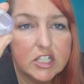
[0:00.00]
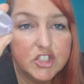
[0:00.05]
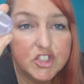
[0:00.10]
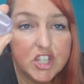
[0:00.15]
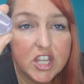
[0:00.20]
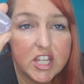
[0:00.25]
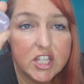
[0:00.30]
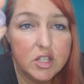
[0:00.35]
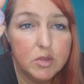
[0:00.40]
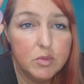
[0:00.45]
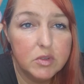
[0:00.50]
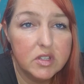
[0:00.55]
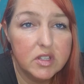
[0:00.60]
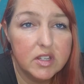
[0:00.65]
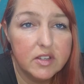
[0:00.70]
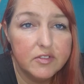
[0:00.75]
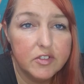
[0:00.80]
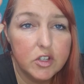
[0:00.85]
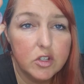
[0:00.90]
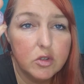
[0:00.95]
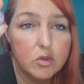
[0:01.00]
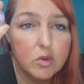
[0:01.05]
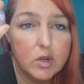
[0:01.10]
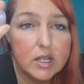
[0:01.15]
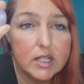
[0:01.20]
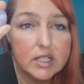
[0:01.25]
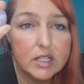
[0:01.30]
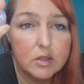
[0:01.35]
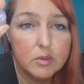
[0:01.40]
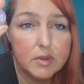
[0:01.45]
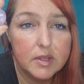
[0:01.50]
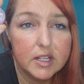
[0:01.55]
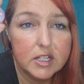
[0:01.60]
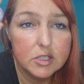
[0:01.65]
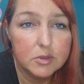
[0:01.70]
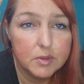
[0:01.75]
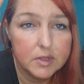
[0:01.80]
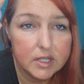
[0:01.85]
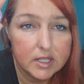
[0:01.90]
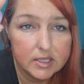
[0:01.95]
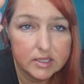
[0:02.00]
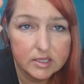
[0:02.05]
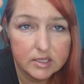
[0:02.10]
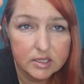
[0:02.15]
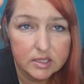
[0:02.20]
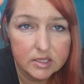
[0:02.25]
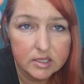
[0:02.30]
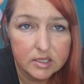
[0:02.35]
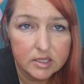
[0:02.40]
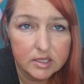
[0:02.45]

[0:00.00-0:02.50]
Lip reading: genuinely have got no idea what this one is.